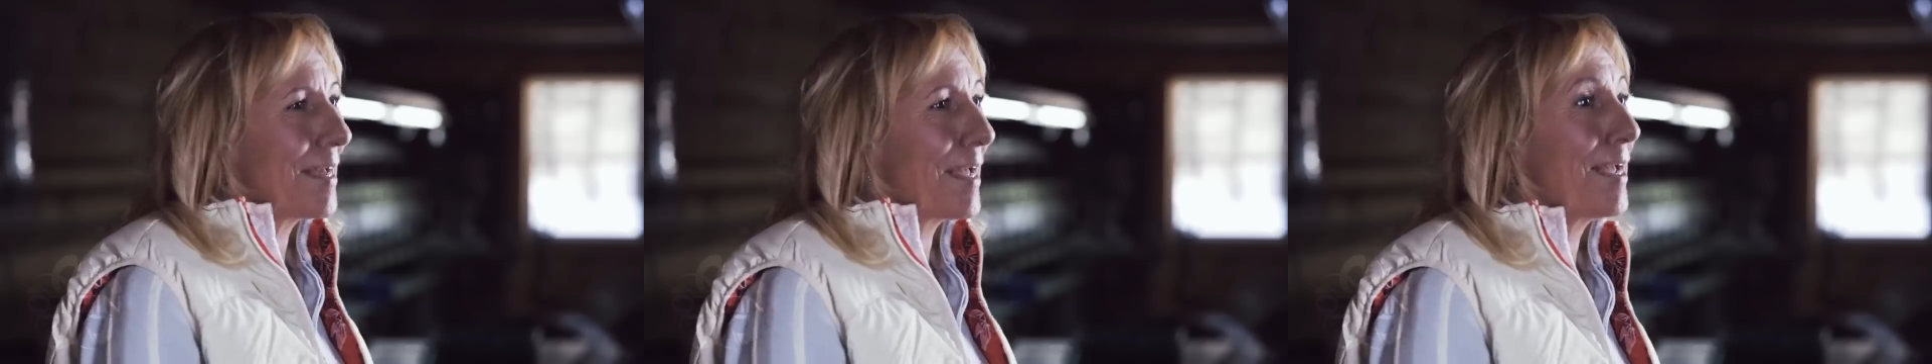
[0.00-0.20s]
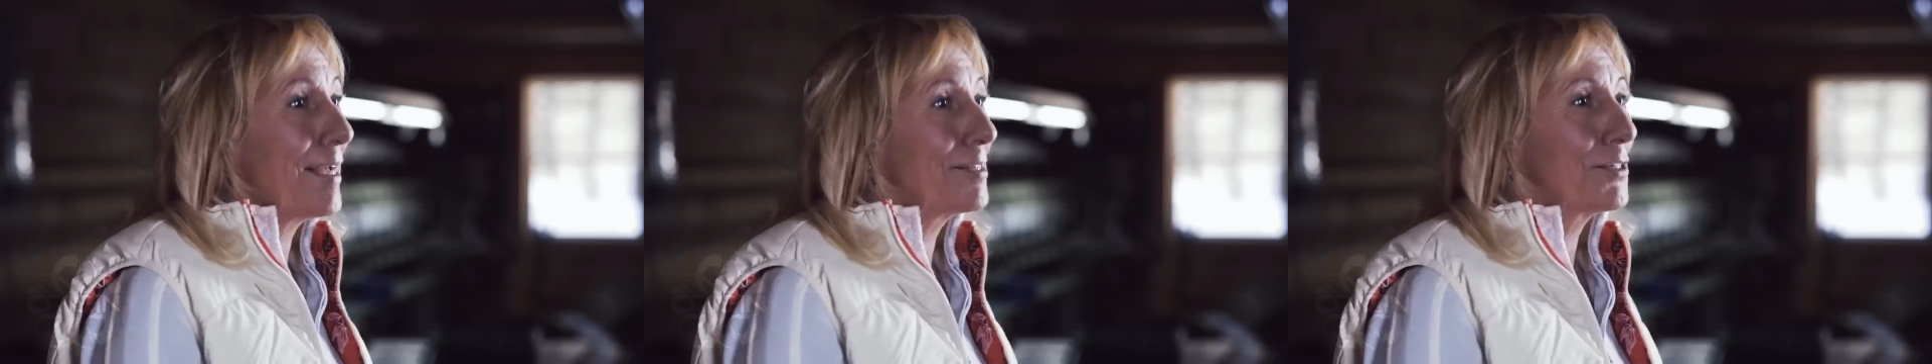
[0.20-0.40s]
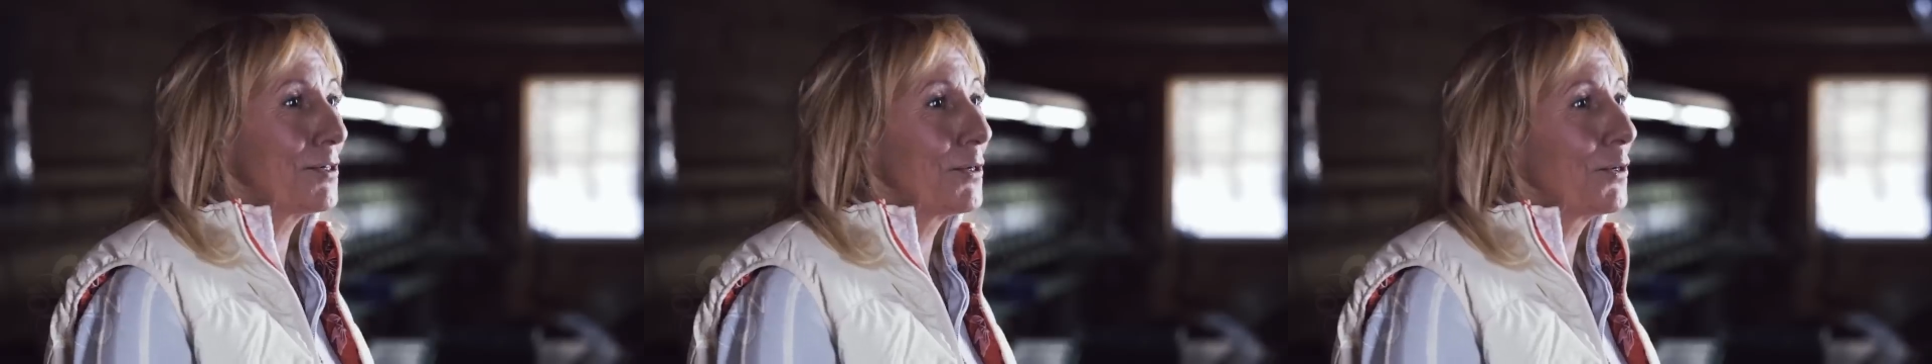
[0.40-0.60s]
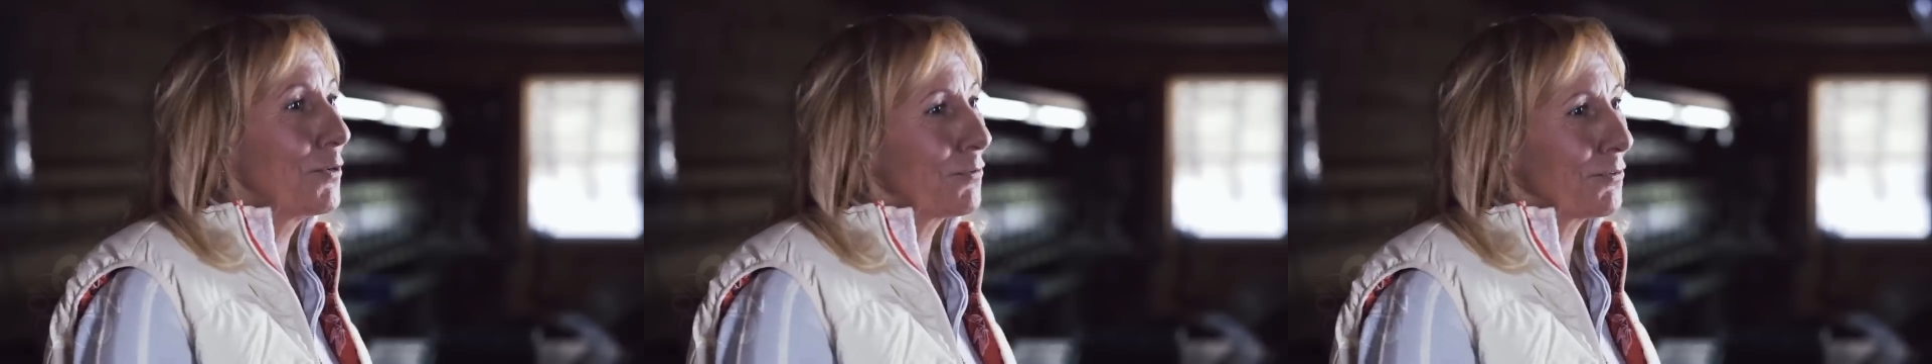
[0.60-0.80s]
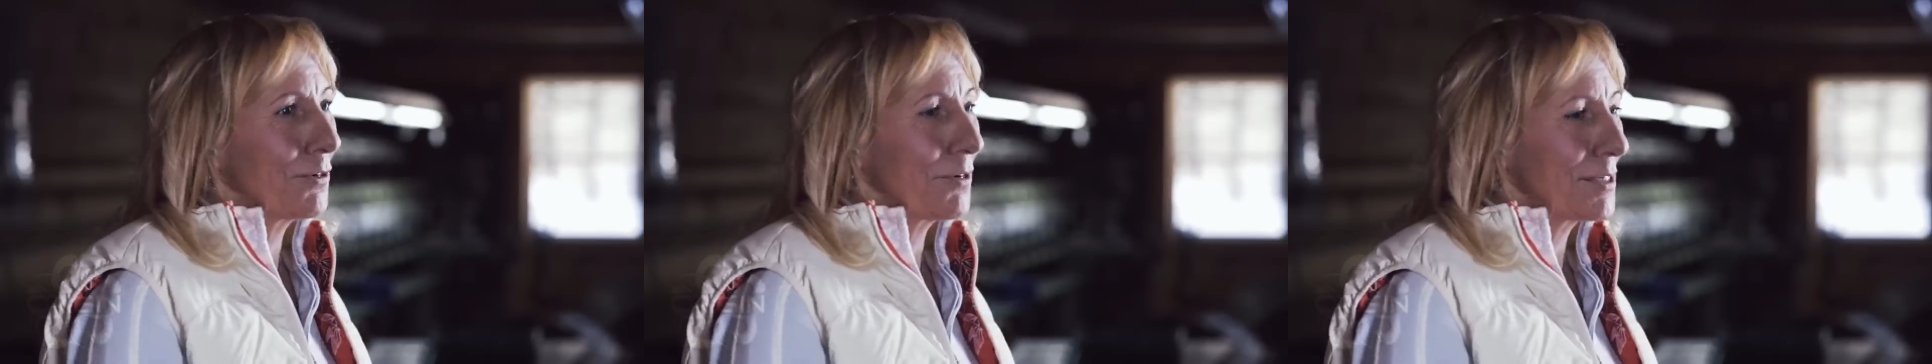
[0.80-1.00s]
A
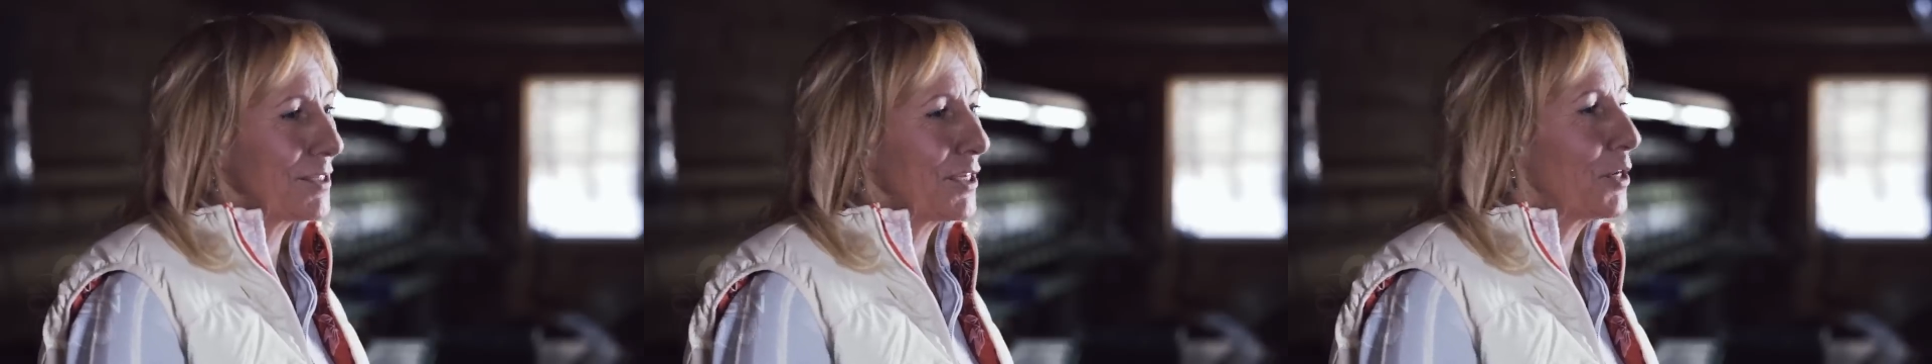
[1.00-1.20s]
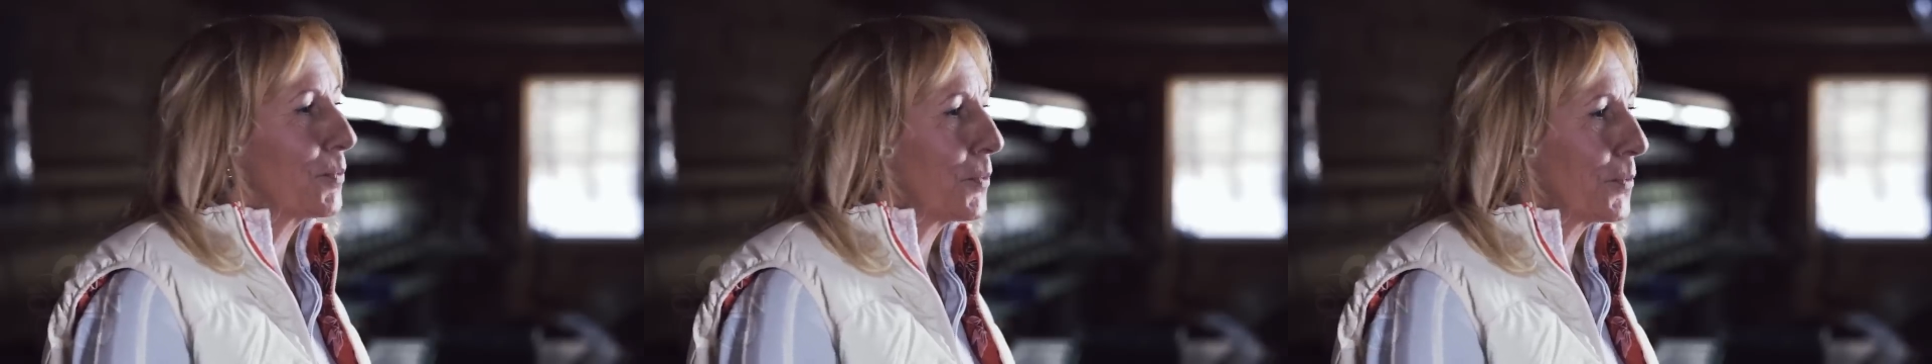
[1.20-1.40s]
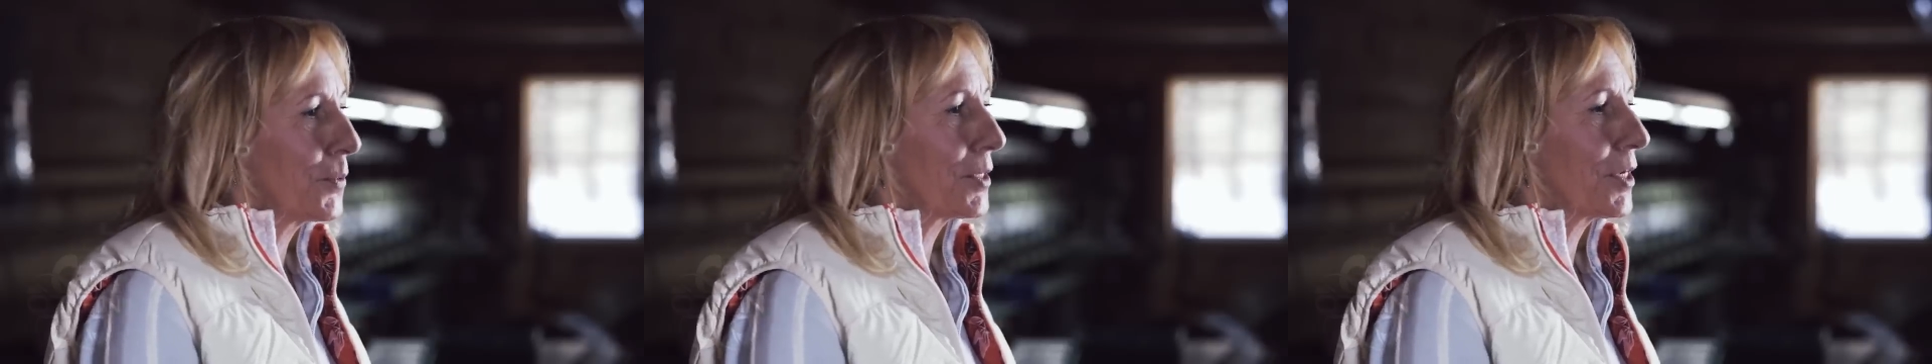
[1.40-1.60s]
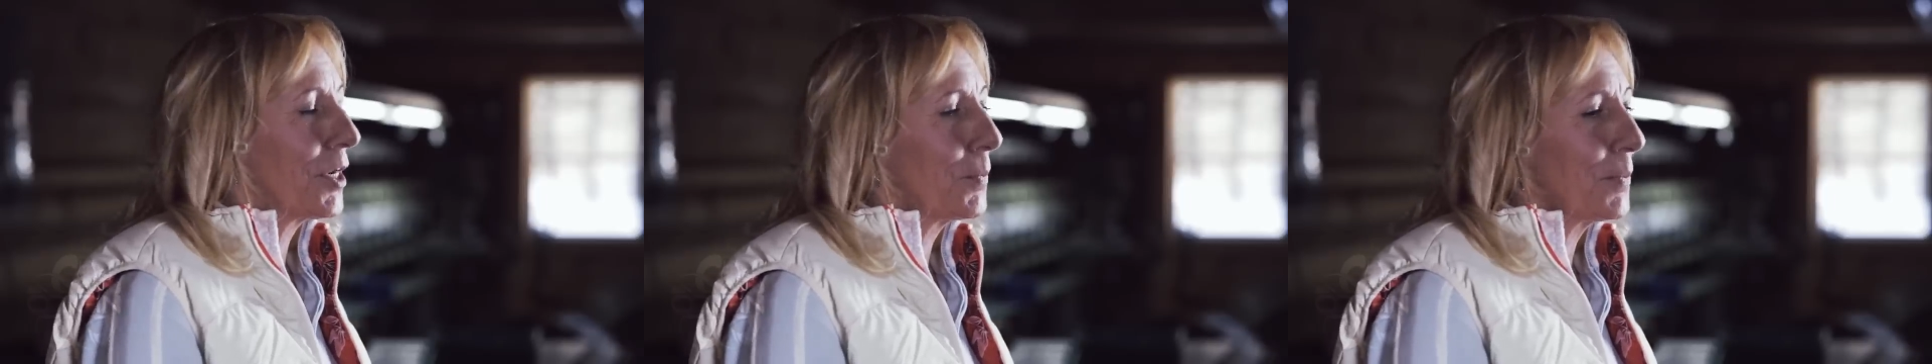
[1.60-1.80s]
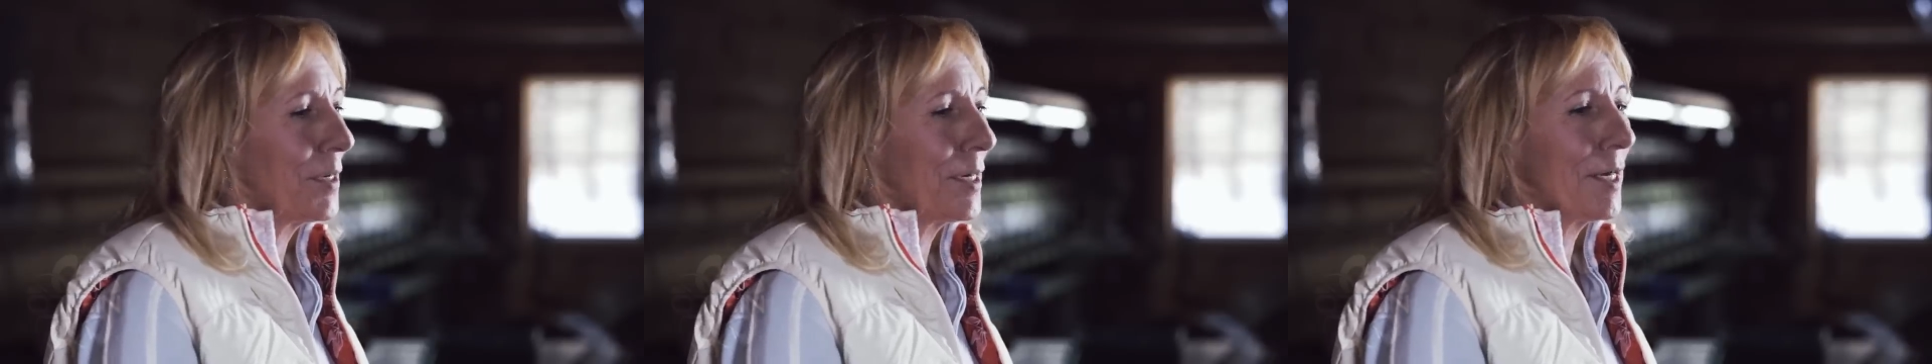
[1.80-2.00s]
two, for example, would
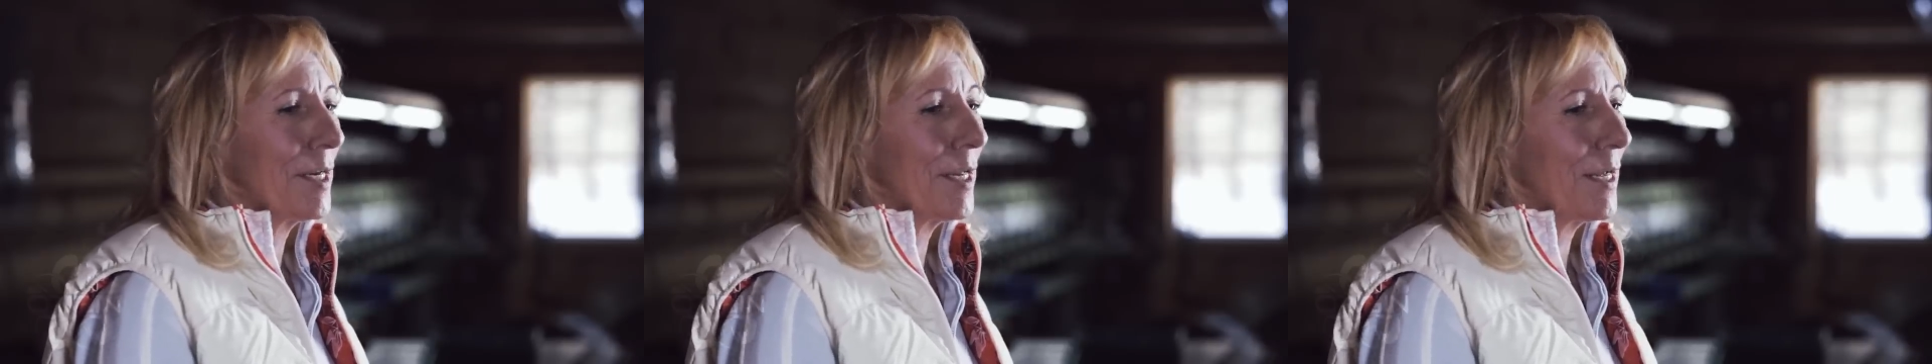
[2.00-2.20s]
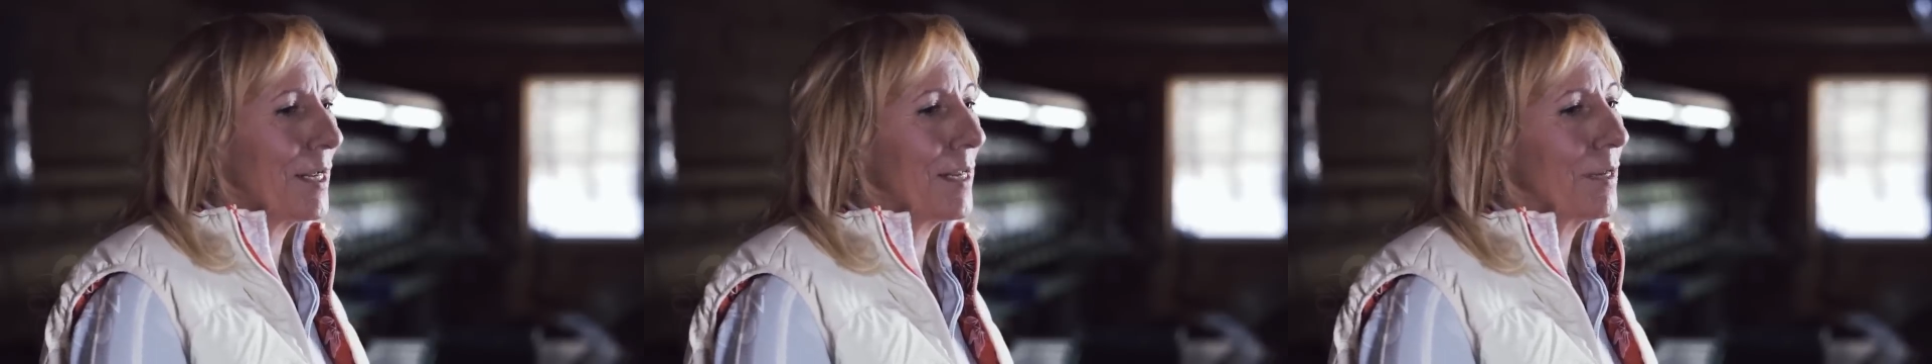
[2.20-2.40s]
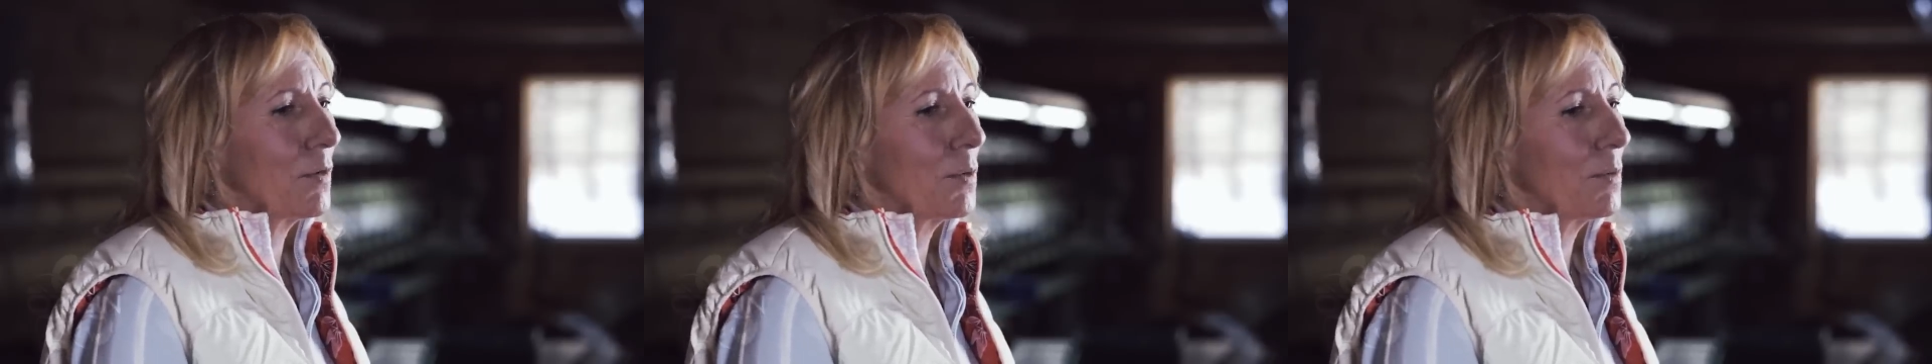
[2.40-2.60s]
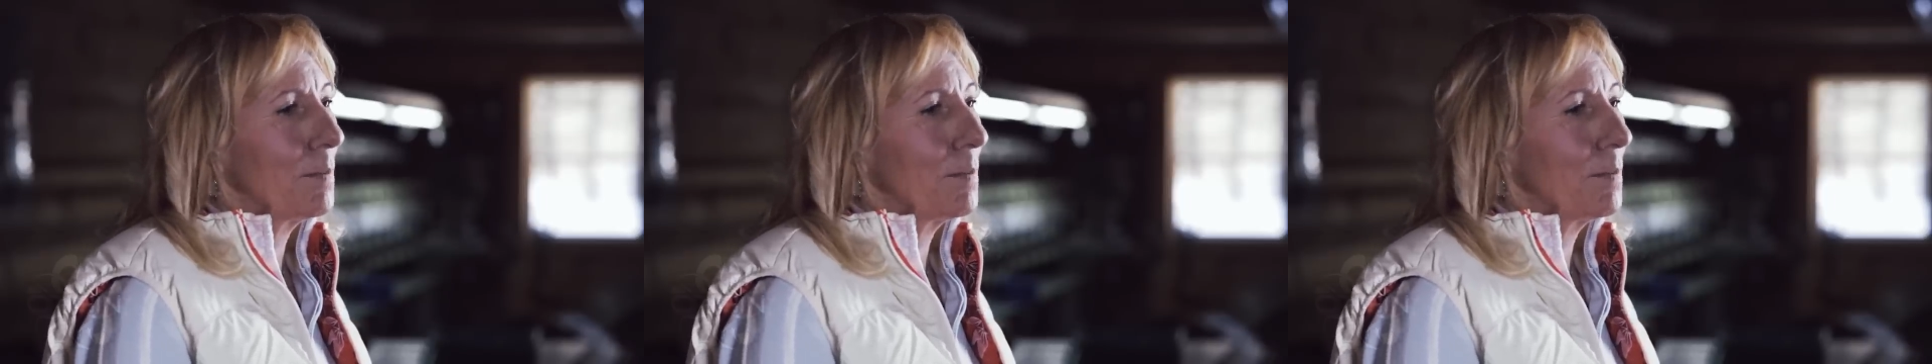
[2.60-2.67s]
come in and it would